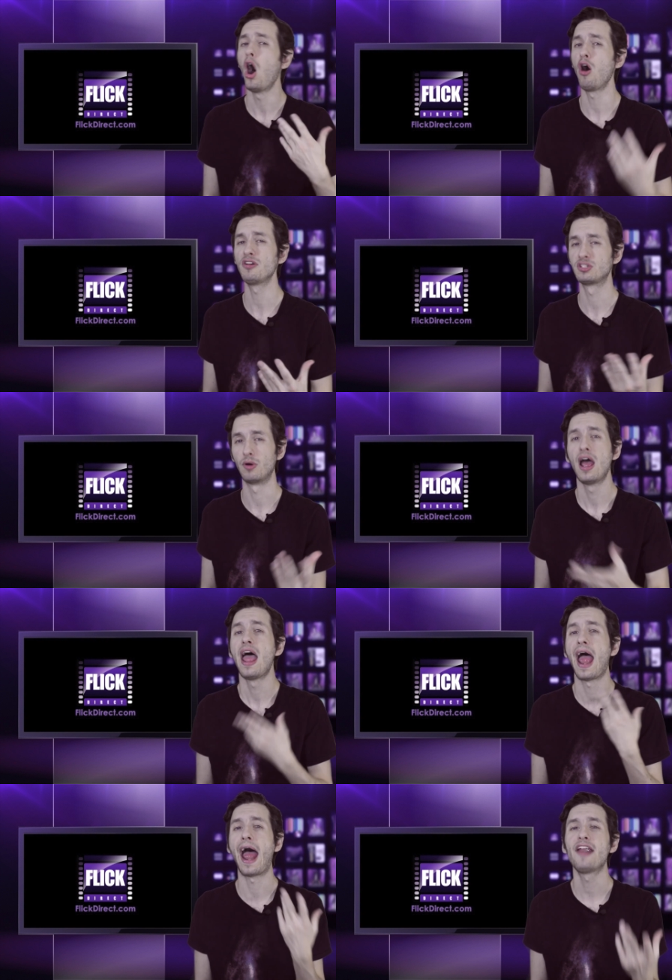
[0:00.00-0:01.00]
Also,
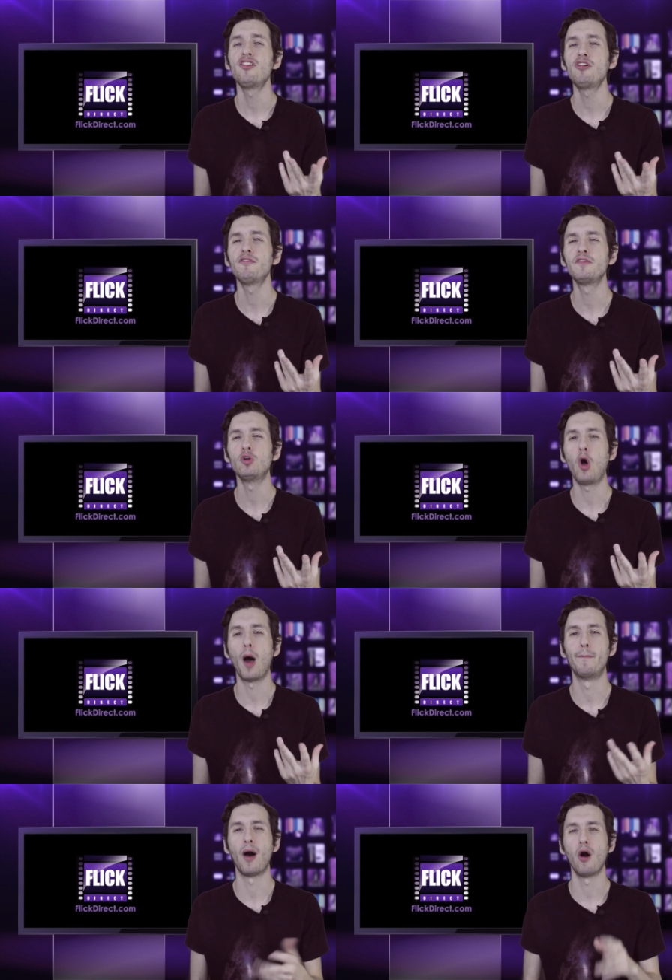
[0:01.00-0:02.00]
how do y'all feel
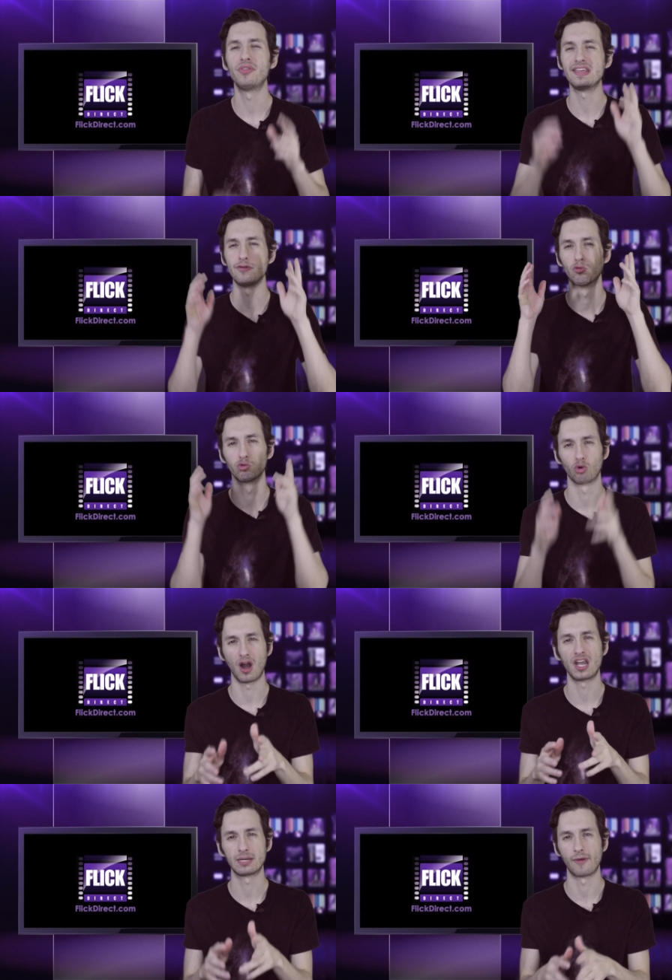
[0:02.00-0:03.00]
about the
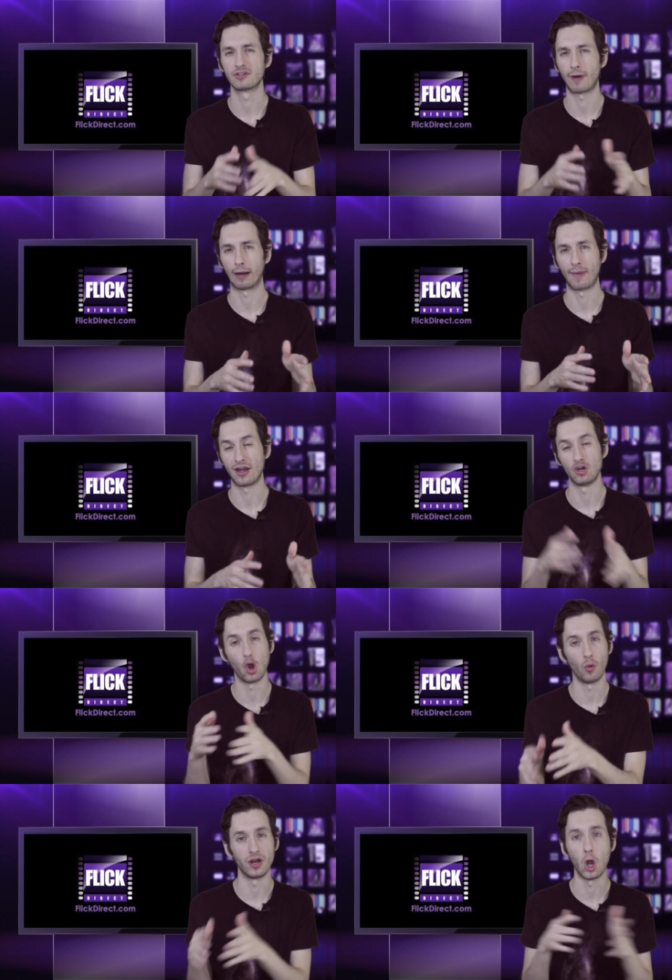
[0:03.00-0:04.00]
runtime of Spider-Man No
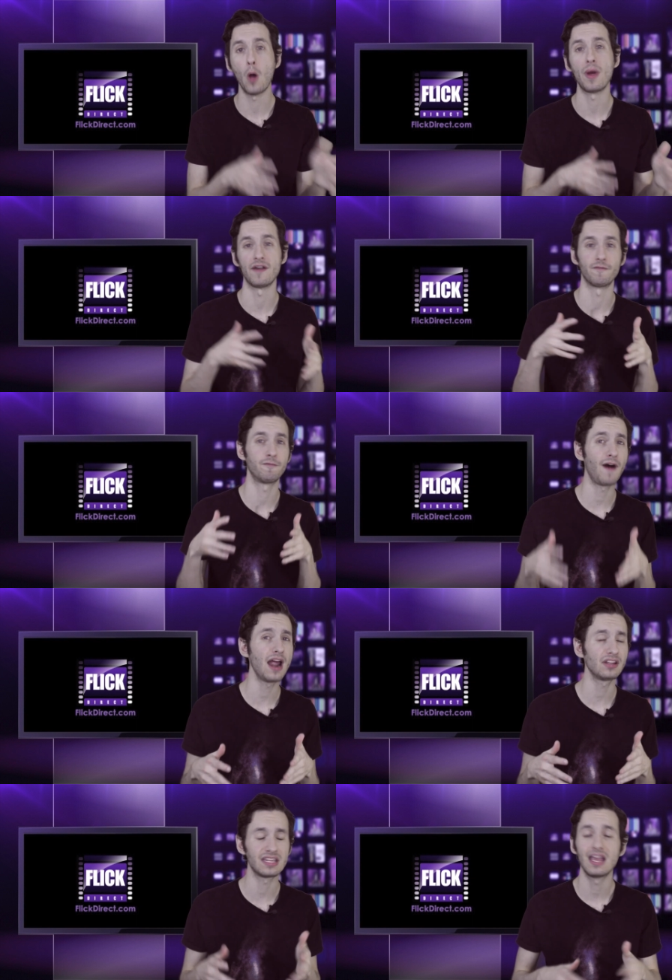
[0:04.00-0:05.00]
Way Home? And
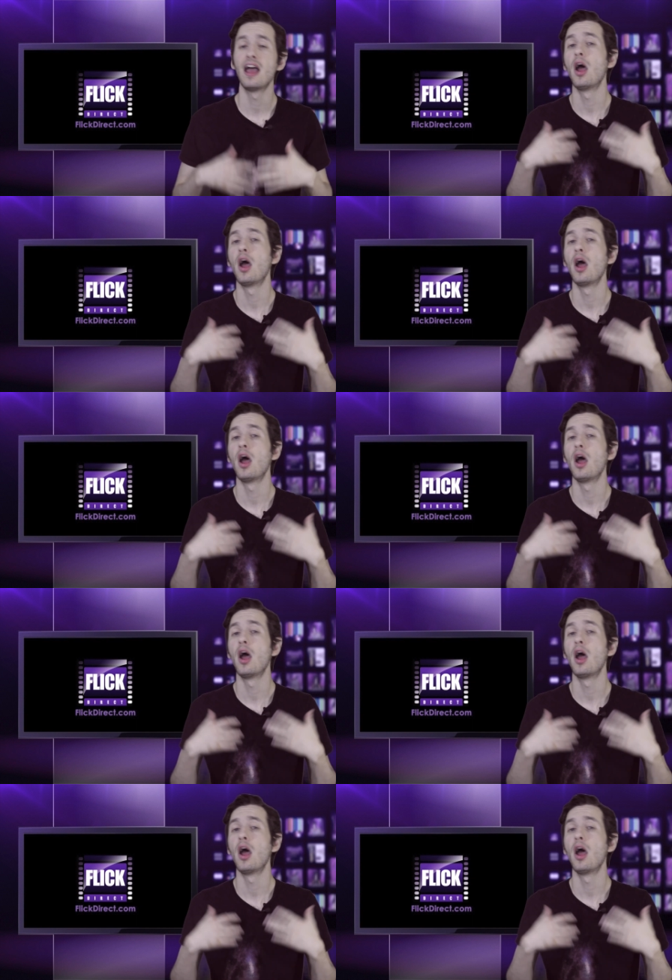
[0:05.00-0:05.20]
finally,